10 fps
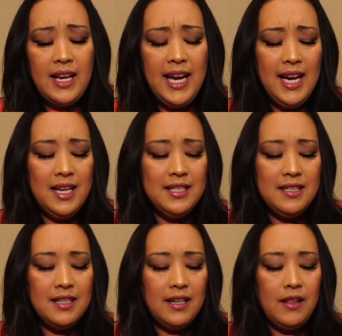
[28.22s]

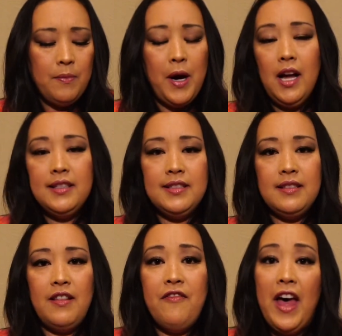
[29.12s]
And the
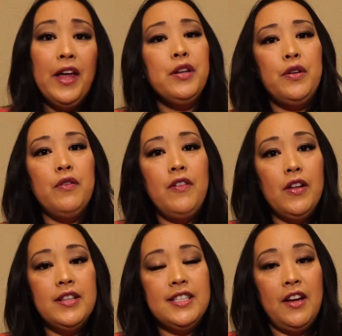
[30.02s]
box, the value of
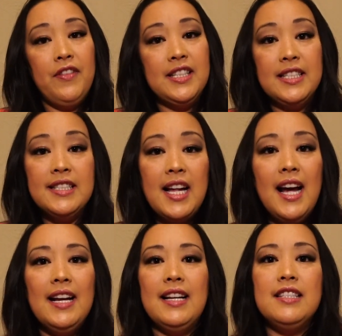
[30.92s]
all the stuff that's
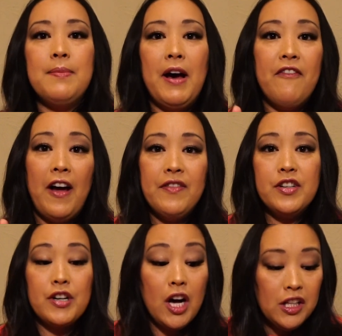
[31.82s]
inside is about
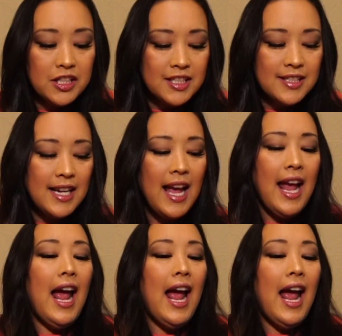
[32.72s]
$500.